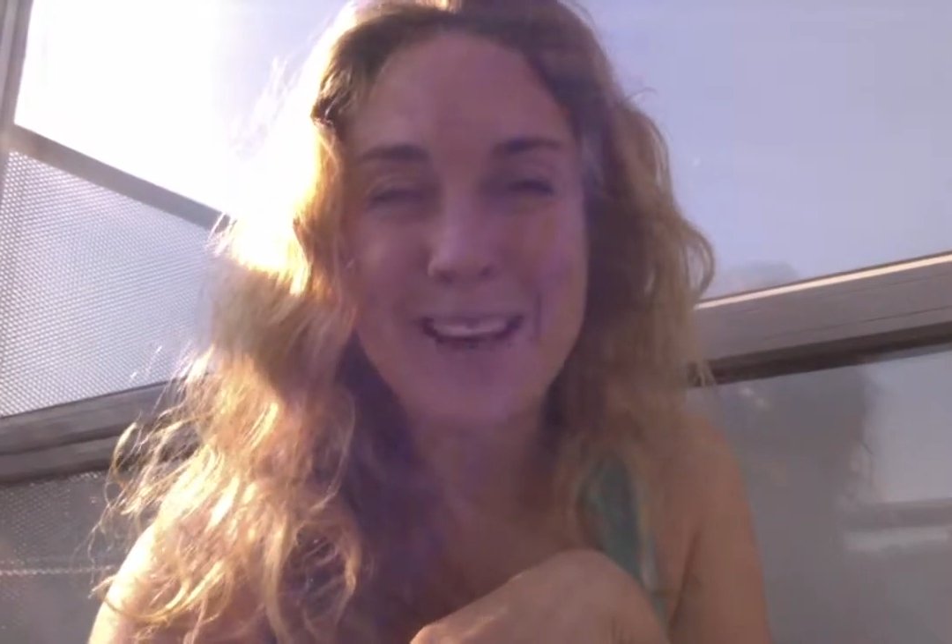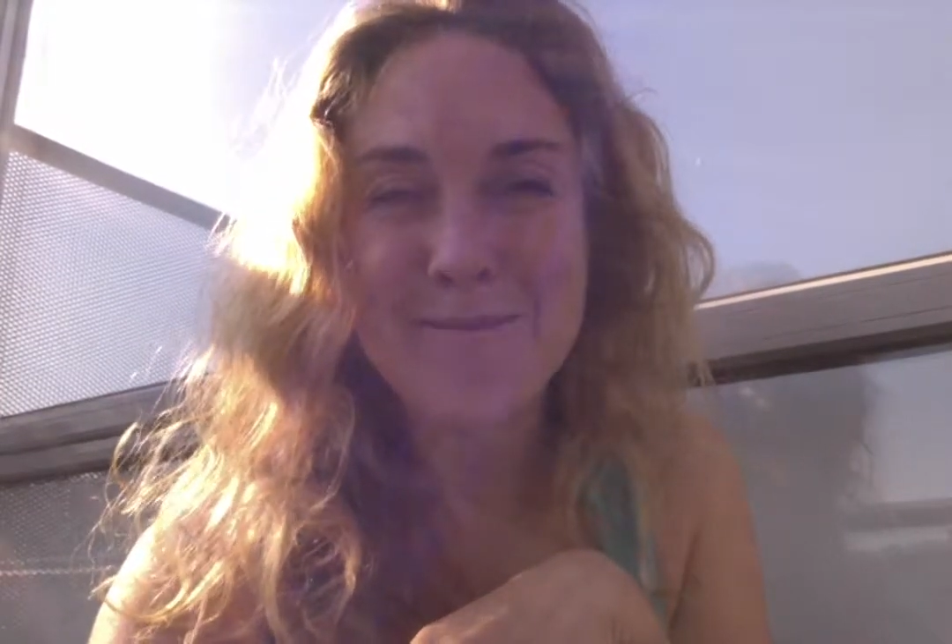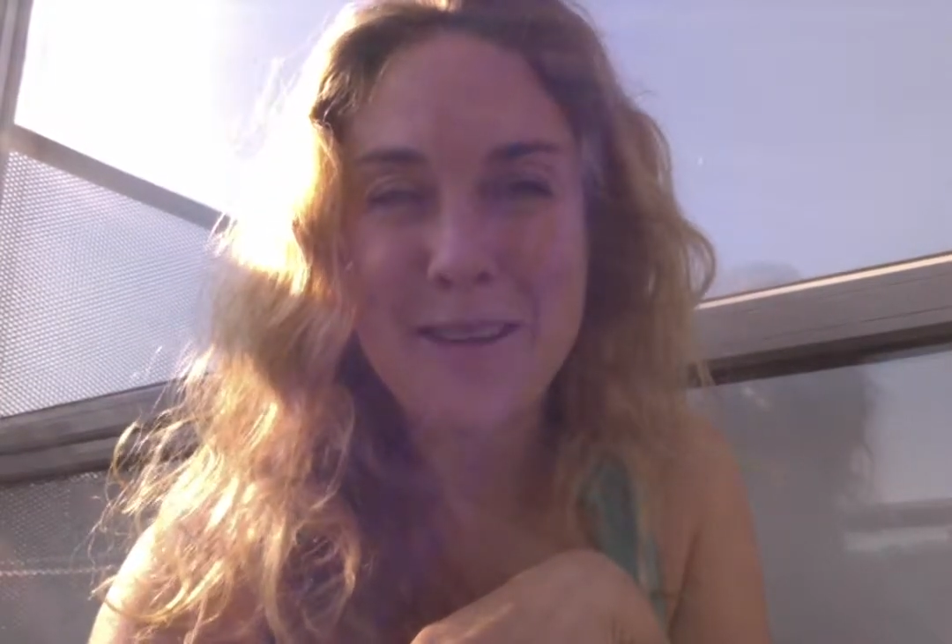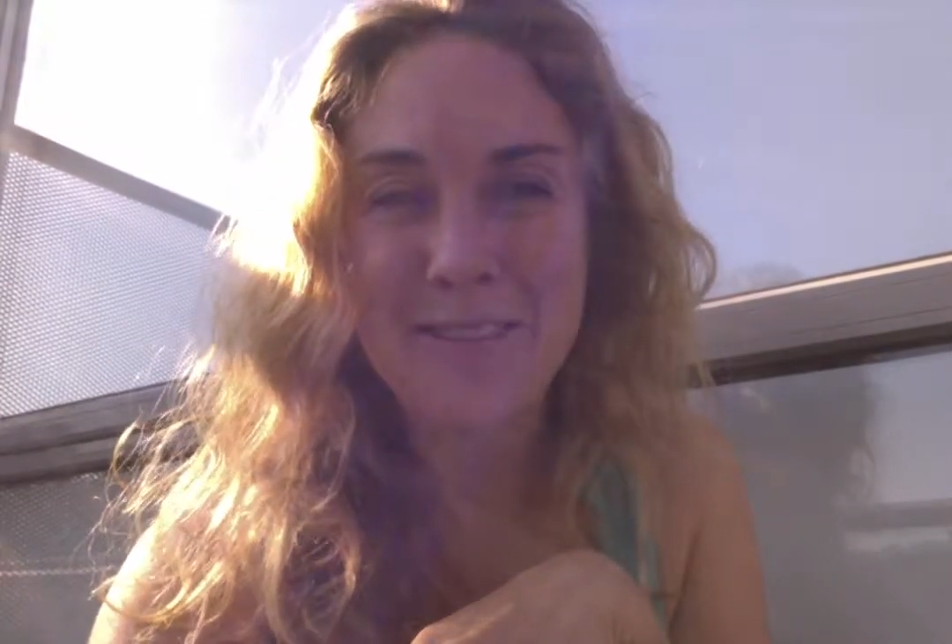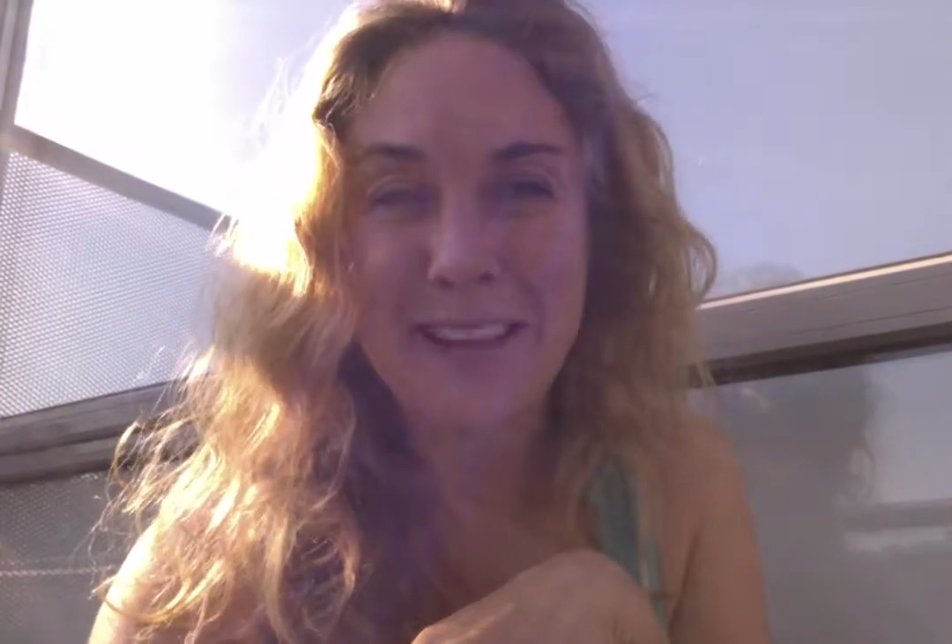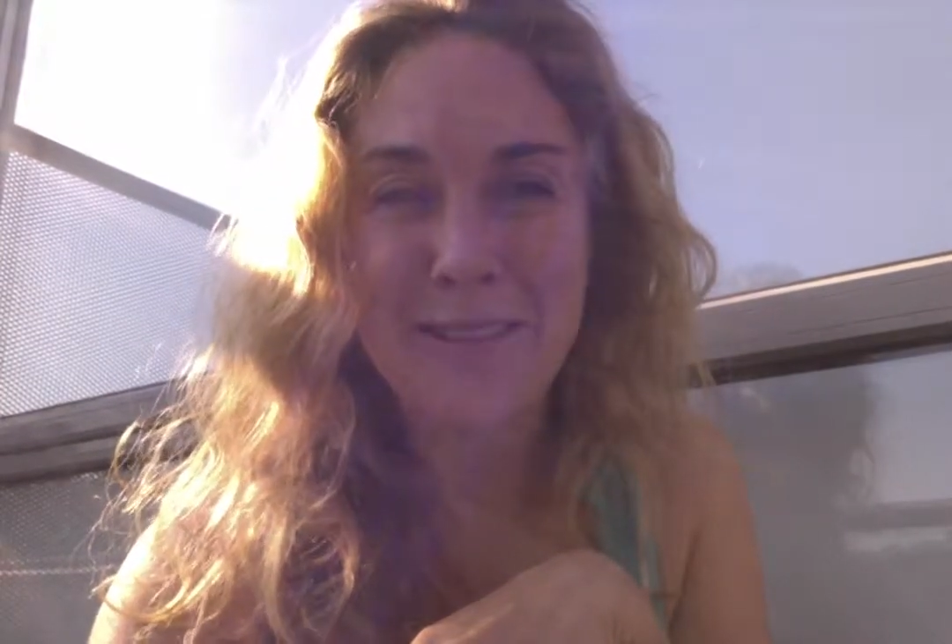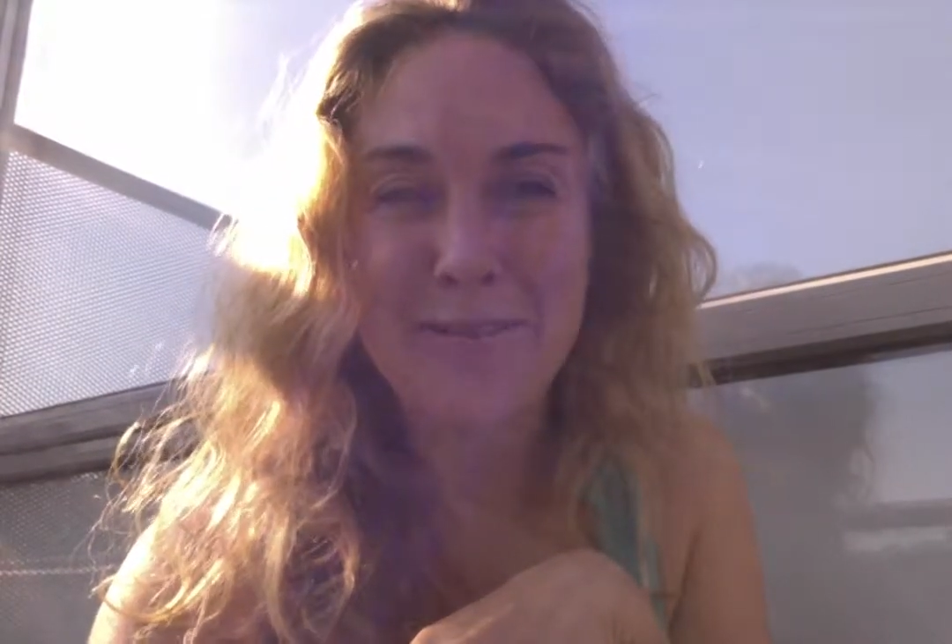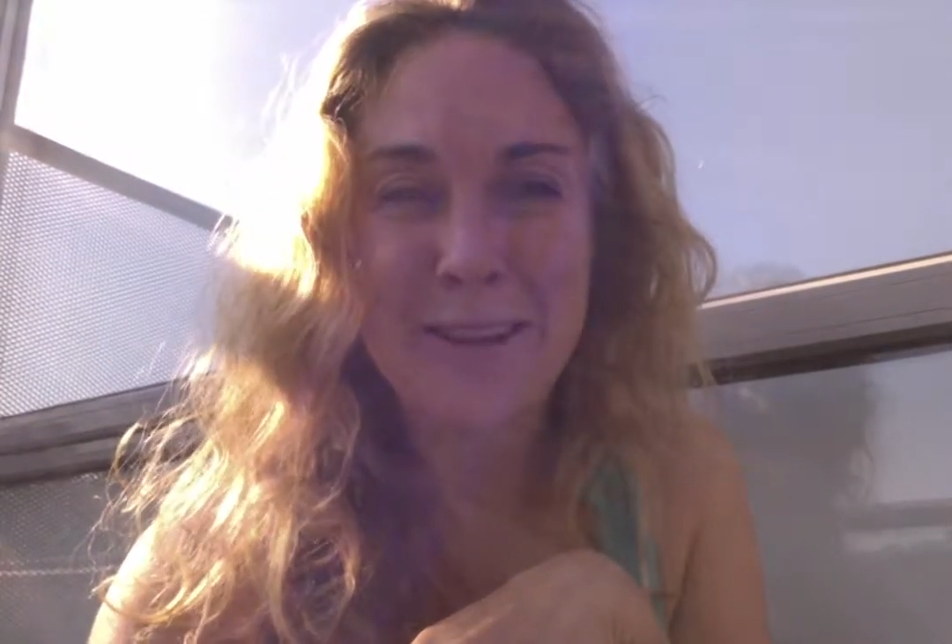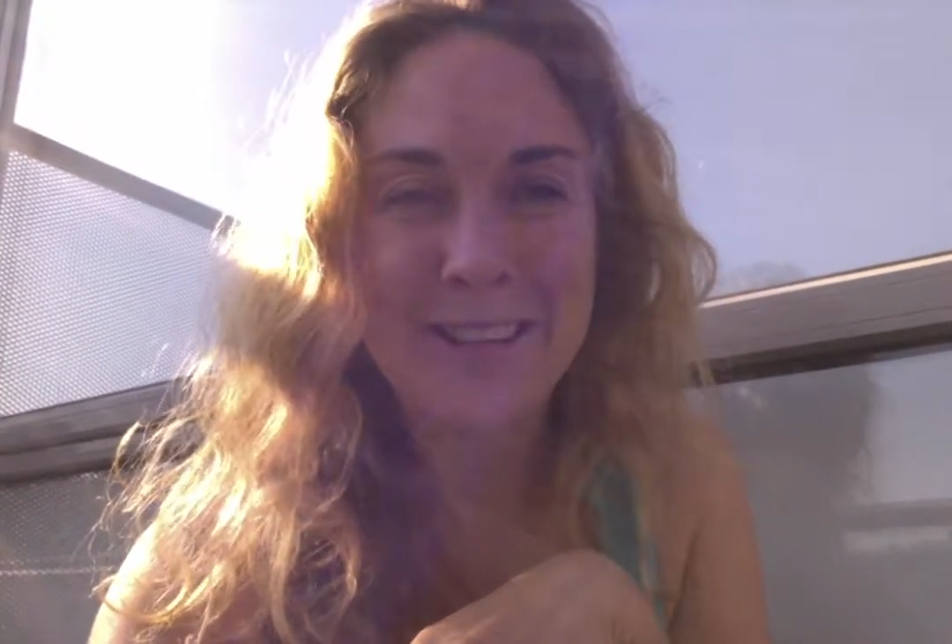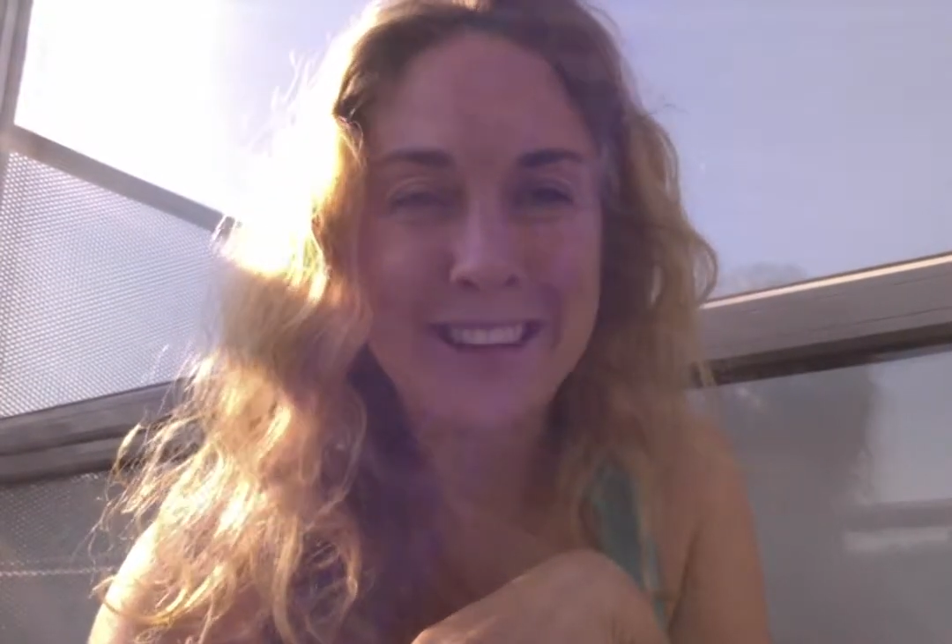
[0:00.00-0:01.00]
I'm having a
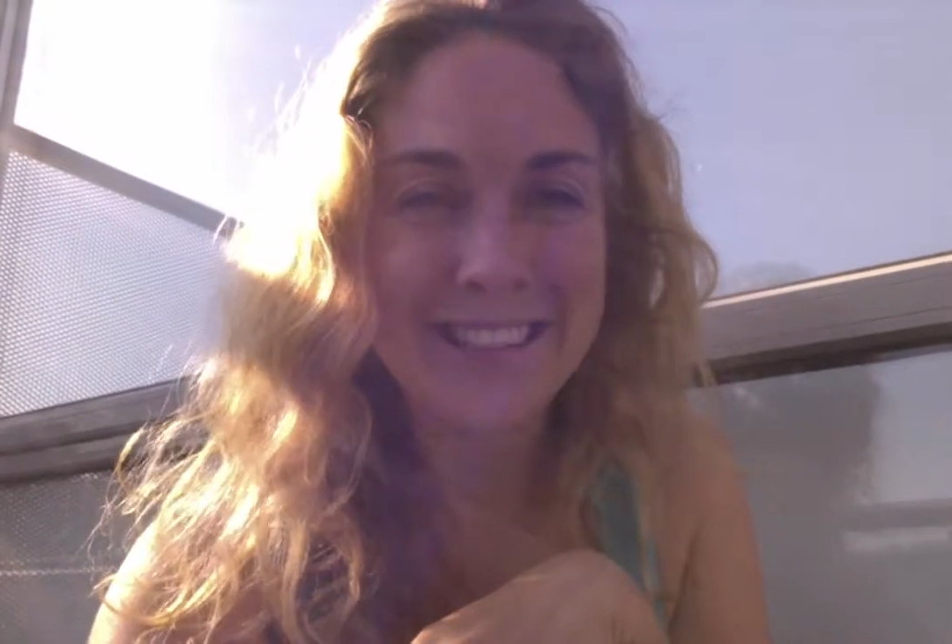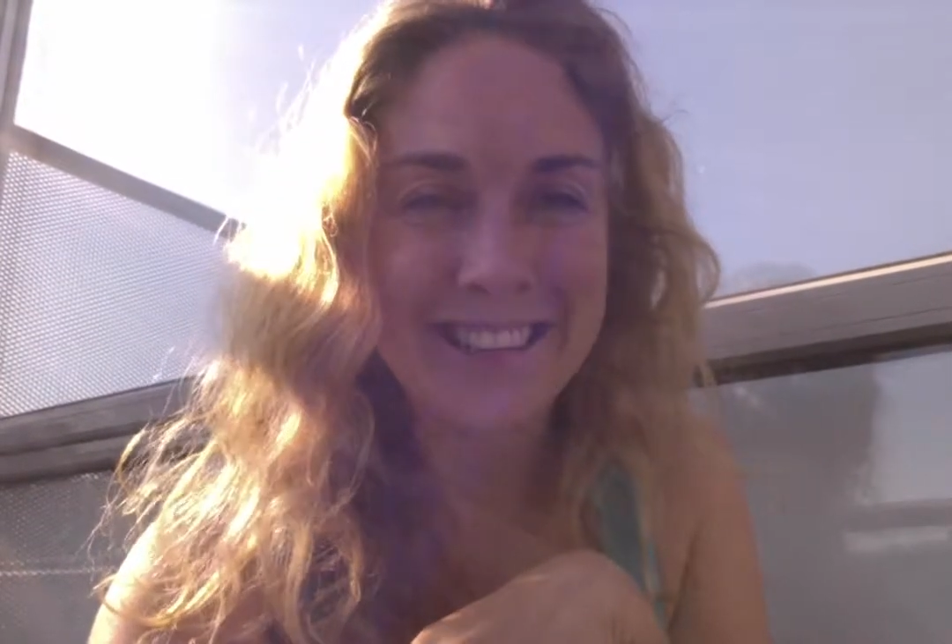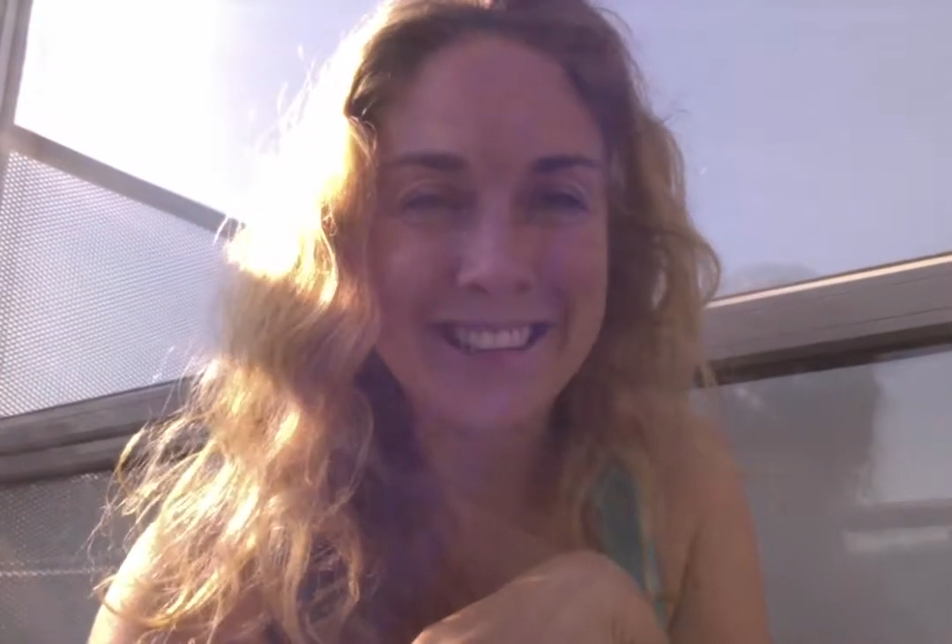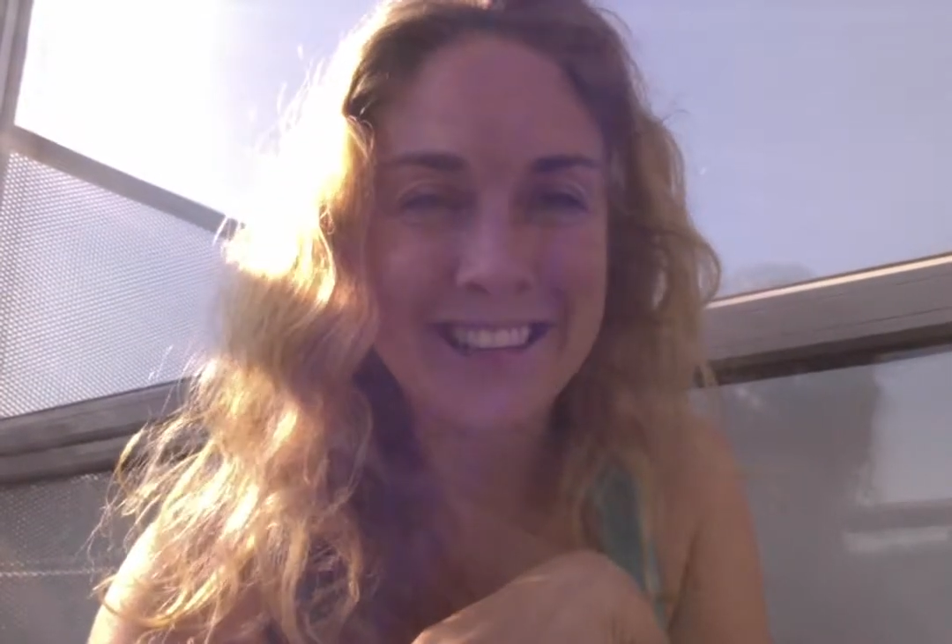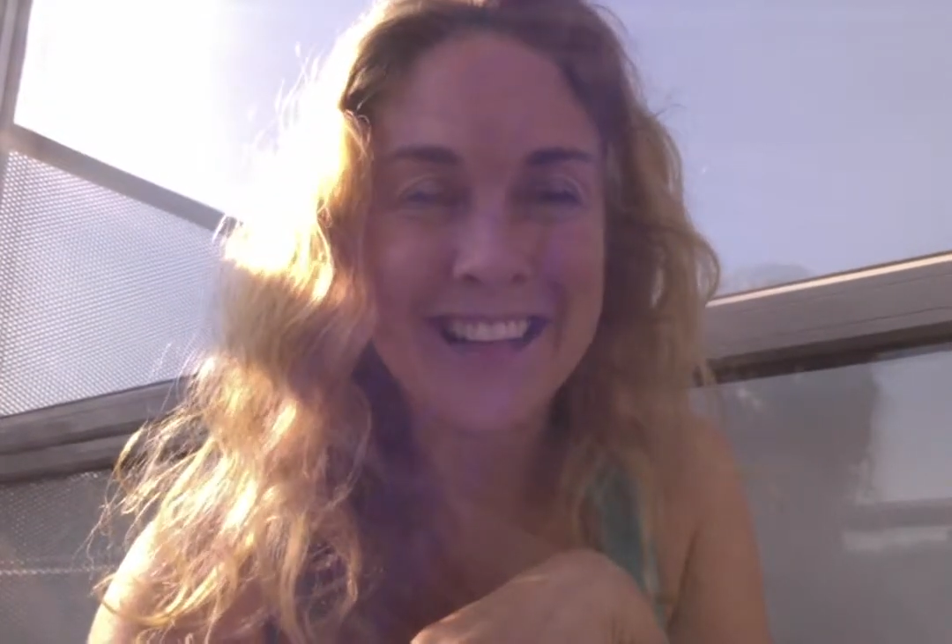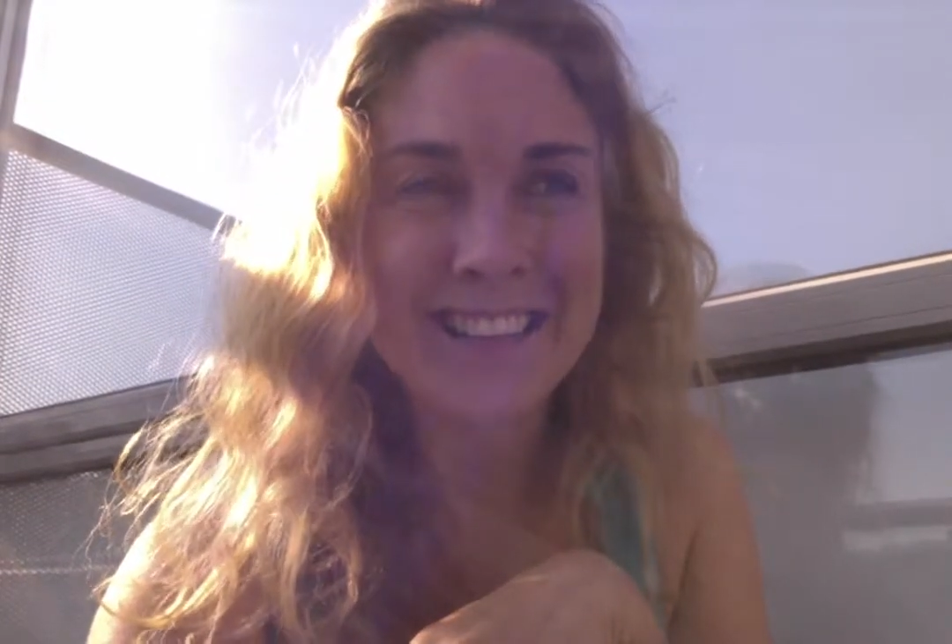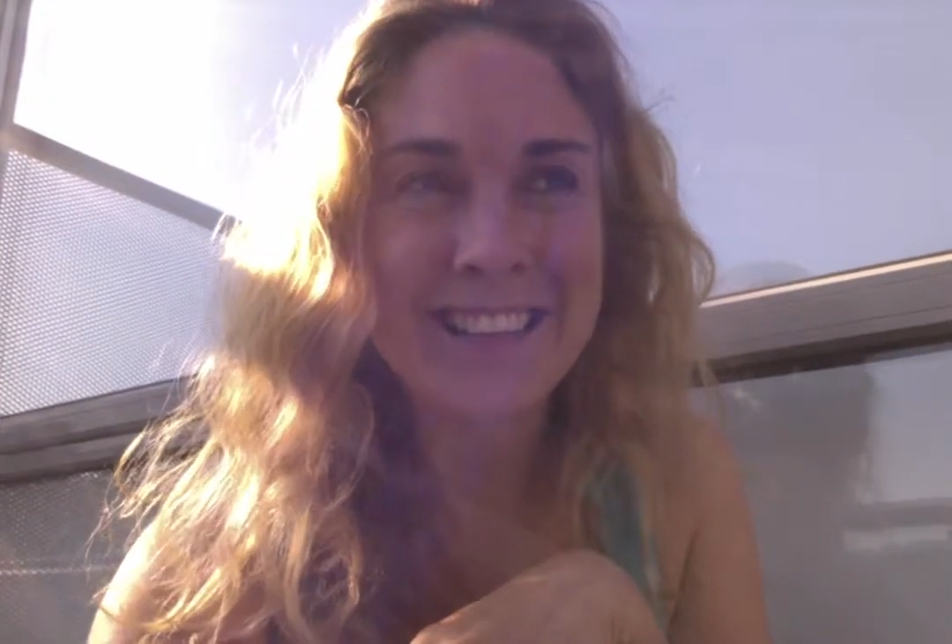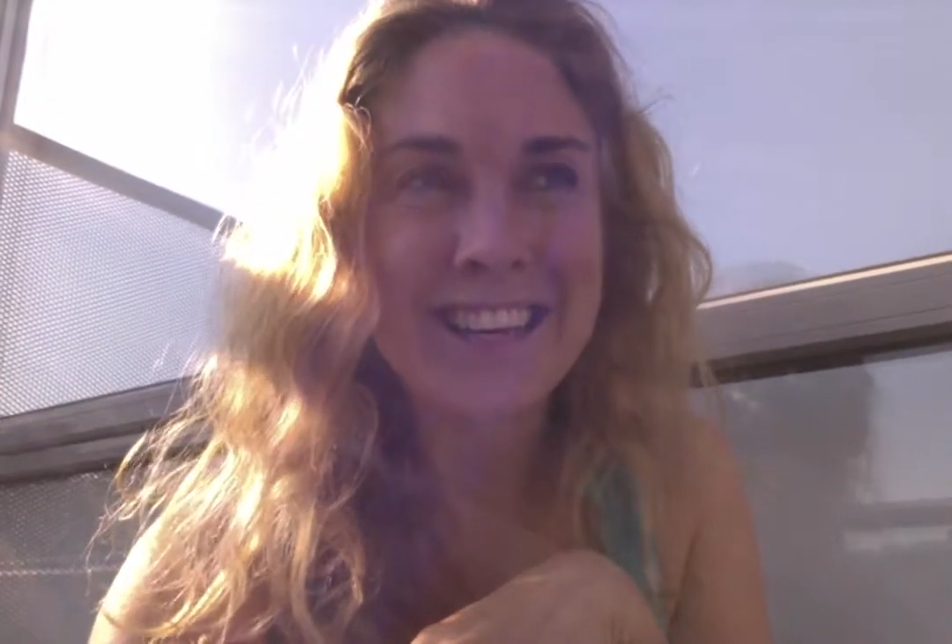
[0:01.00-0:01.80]
foundation class